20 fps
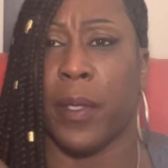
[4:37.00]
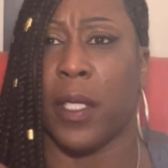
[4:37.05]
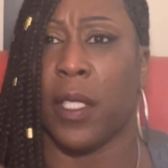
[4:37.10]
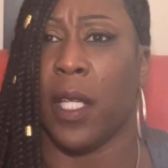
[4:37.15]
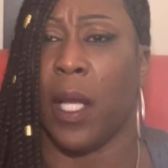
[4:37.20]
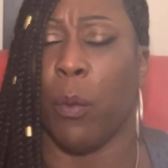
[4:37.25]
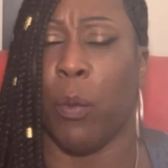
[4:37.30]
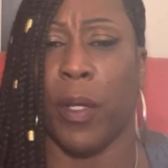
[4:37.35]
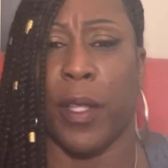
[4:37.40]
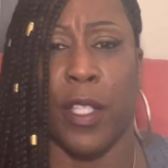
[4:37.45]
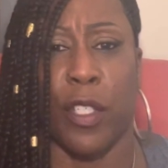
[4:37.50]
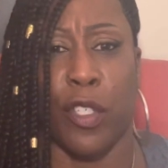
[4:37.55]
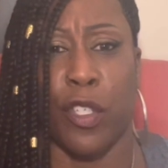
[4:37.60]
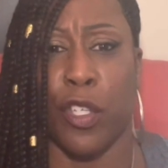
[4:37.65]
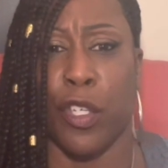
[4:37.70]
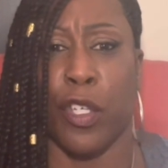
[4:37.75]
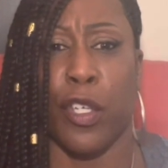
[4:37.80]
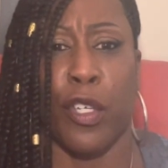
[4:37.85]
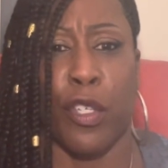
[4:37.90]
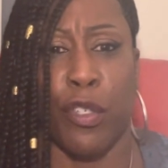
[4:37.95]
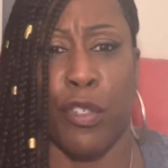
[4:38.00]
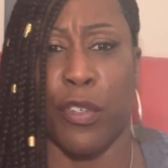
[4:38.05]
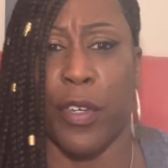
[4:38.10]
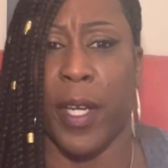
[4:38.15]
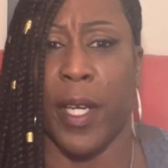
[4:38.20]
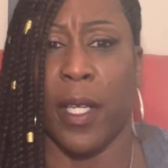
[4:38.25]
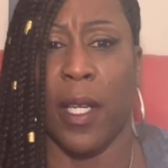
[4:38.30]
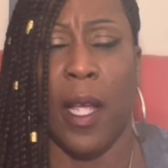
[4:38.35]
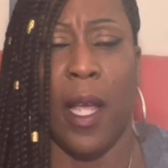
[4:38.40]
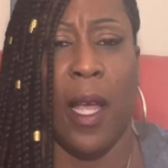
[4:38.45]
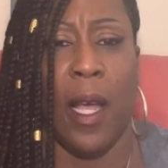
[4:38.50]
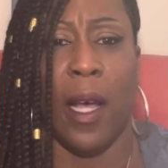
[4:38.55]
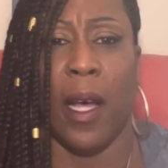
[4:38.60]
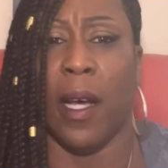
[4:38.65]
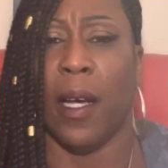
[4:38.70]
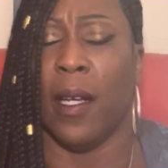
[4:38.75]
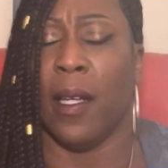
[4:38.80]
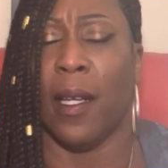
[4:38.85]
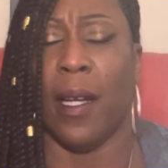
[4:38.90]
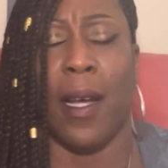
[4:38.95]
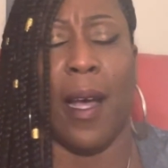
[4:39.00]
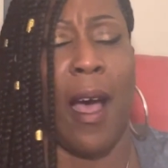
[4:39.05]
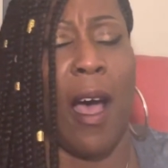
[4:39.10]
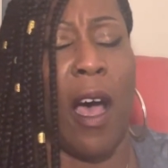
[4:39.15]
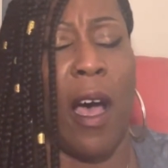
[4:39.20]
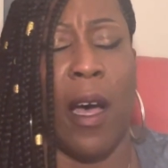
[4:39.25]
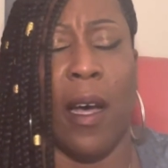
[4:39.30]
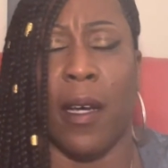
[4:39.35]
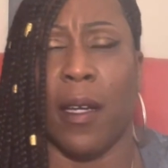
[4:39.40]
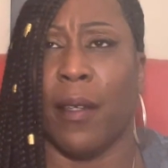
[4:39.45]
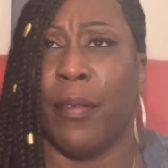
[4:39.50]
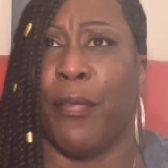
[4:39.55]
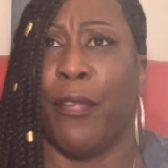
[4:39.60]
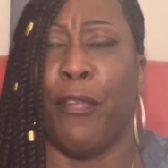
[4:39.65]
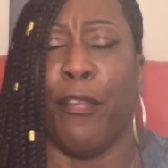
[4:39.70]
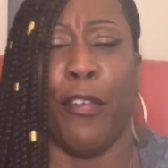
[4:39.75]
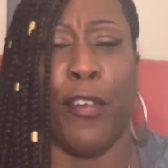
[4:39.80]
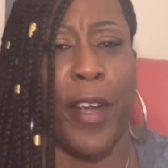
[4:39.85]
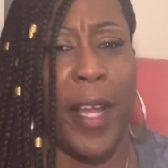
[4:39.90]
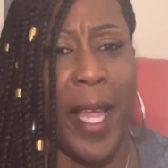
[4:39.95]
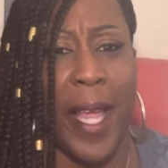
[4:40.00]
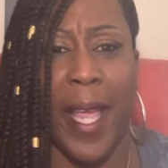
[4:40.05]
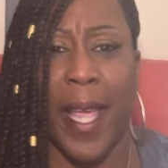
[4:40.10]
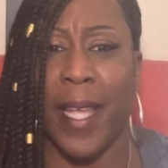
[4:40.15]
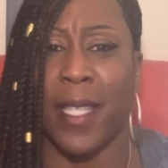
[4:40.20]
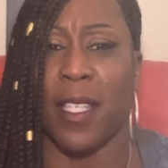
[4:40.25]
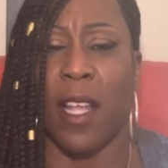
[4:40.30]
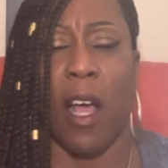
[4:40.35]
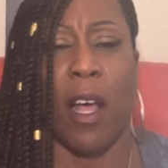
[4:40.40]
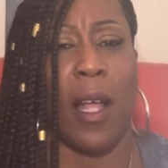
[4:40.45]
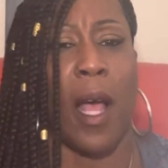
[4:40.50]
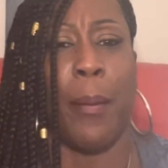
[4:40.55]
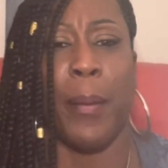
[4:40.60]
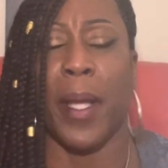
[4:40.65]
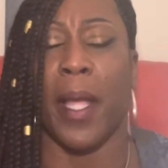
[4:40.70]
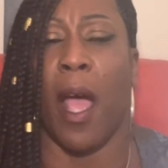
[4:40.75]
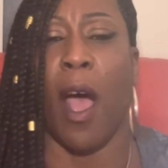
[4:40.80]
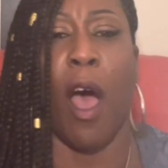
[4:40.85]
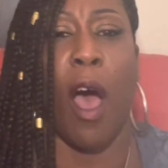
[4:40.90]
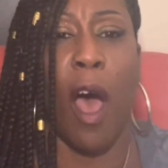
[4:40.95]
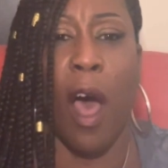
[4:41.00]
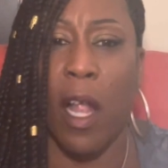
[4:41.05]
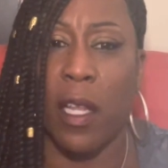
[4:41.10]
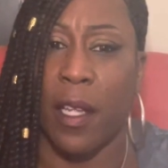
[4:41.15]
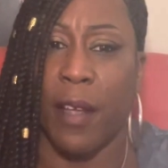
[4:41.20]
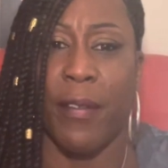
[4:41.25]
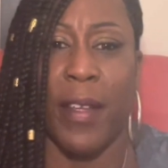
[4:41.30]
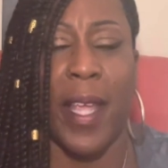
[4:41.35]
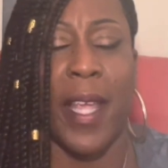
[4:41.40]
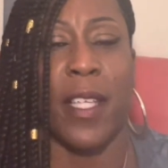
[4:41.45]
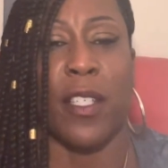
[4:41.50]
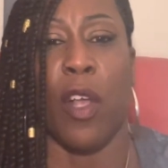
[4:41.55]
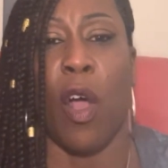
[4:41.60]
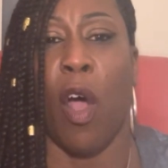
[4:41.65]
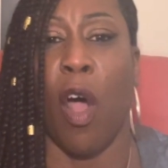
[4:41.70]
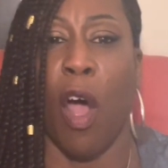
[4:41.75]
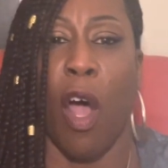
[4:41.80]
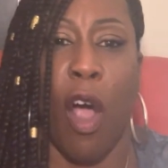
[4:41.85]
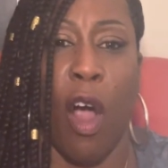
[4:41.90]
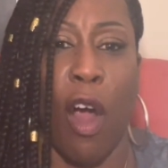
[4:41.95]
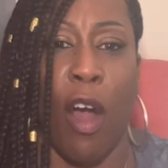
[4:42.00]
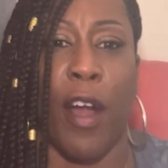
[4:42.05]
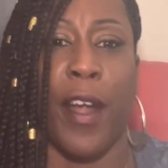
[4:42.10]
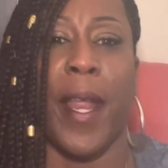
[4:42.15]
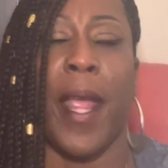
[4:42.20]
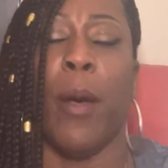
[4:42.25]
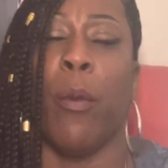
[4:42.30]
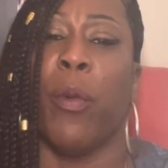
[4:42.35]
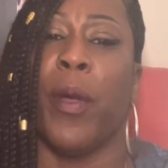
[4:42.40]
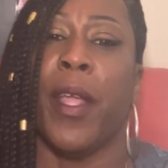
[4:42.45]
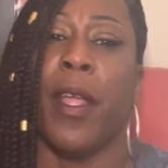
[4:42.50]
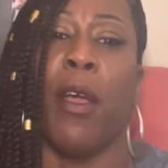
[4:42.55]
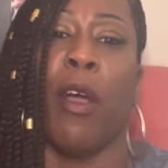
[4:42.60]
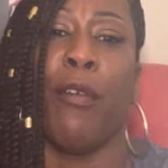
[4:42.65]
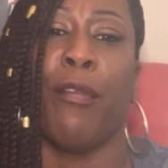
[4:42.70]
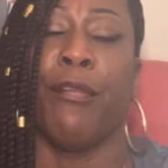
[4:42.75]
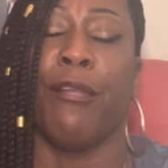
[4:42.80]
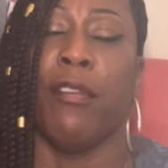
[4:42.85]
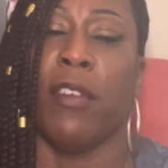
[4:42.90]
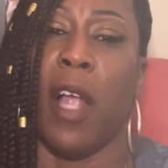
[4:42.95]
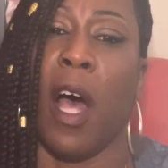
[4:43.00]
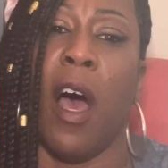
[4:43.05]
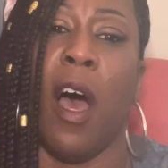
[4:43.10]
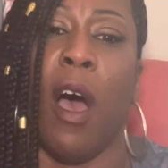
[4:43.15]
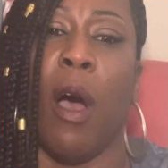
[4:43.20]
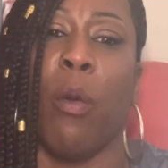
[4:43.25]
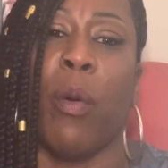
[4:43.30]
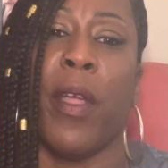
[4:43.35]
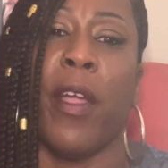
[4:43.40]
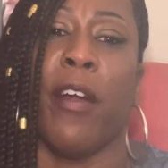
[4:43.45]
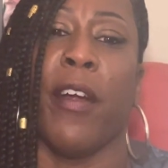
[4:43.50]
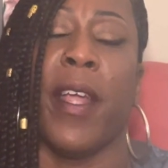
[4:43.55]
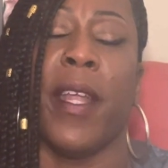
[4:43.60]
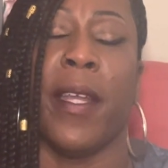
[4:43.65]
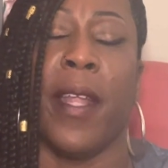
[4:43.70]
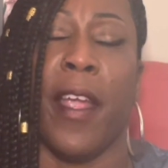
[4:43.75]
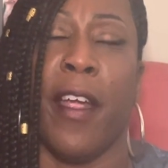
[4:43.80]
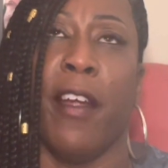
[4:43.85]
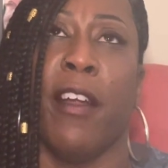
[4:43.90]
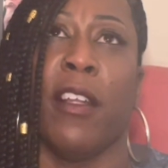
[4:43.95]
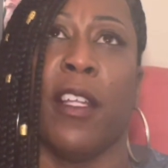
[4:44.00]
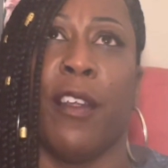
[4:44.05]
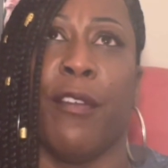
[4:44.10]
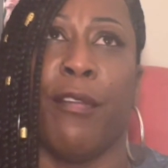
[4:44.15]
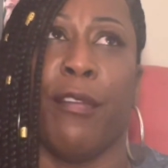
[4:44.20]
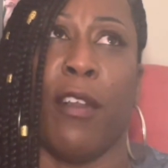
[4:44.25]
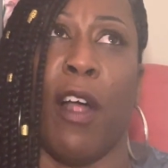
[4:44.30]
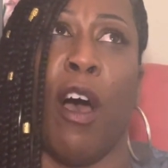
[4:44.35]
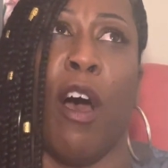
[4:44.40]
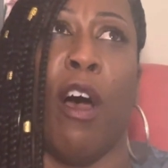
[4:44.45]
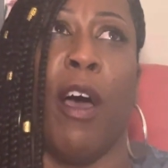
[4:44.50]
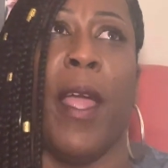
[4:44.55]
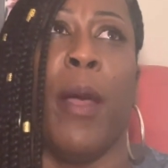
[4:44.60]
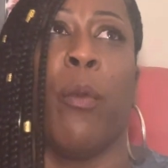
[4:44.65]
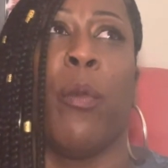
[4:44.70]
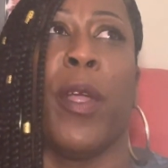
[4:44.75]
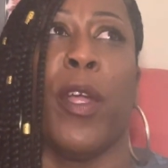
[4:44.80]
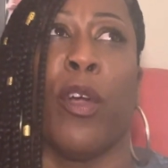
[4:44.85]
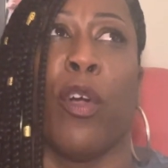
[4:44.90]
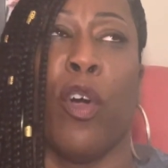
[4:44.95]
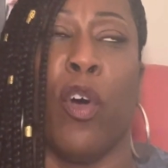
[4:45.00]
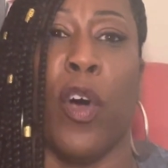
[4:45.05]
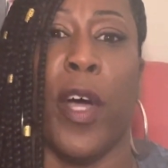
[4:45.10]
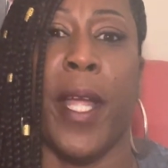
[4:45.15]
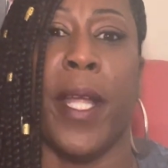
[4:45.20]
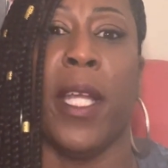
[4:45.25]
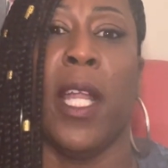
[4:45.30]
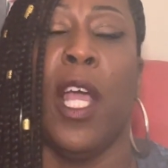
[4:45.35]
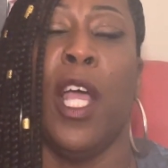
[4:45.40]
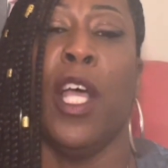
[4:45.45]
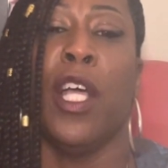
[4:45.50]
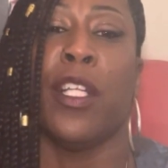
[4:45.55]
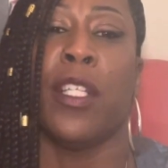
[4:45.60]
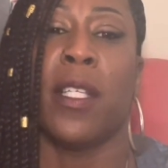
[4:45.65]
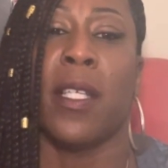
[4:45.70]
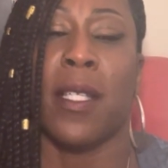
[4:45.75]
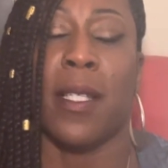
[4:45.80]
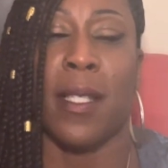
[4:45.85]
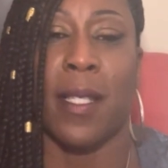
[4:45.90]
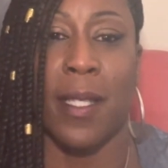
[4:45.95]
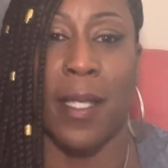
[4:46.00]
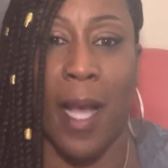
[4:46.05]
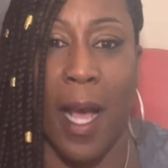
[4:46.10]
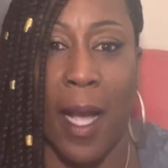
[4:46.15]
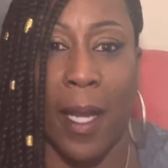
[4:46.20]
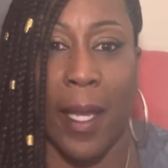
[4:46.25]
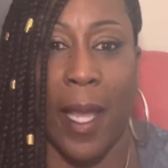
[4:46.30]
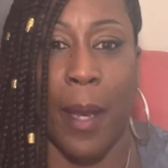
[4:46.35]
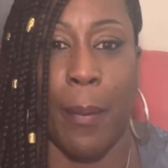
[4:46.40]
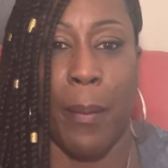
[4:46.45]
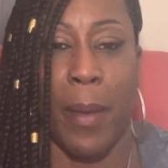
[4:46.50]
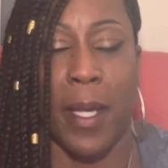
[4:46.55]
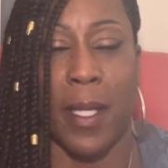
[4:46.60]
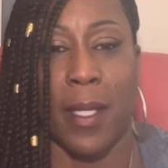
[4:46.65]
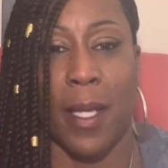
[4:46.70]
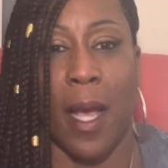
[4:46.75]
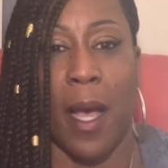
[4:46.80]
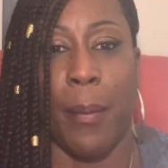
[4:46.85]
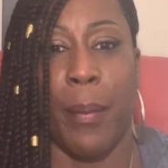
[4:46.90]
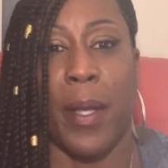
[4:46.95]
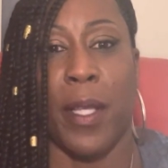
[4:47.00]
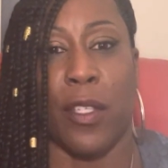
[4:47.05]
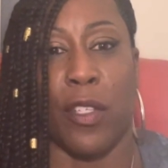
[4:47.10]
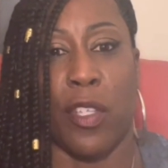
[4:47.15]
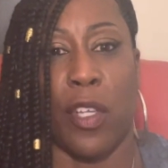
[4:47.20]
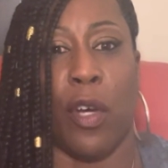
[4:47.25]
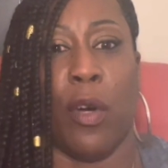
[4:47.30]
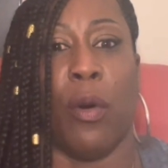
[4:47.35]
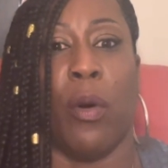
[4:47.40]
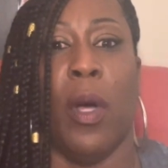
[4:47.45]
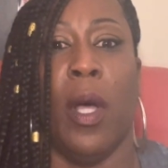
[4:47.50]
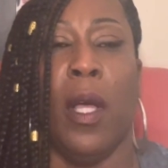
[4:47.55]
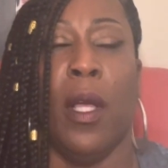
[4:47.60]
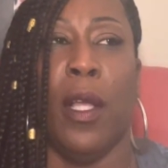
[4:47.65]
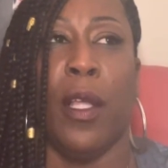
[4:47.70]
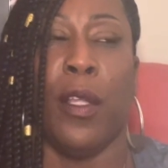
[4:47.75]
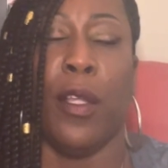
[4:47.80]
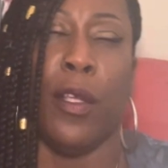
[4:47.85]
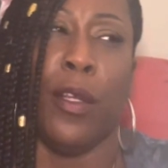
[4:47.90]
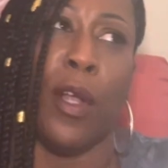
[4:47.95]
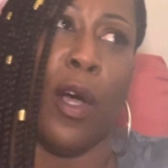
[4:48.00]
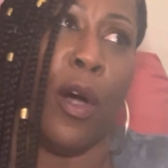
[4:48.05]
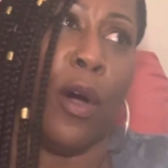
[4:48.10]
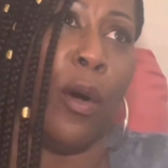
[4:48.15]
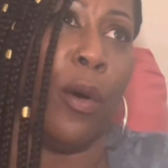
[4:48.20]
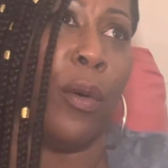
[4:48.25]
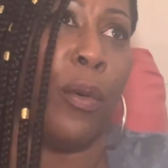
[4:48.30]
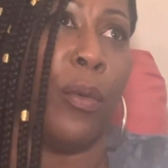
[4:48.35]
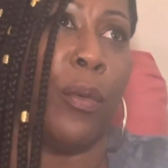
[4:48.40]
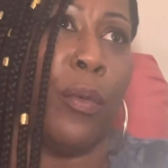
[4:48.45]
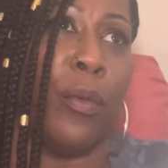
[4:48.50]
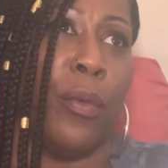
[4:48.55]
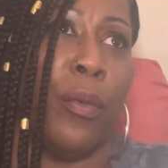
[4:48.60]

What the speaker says: with the children, friends. I mean, all of it is hard, and we are flawed. We are inherently flawed, and we're going to suck and mess up. And so, you know,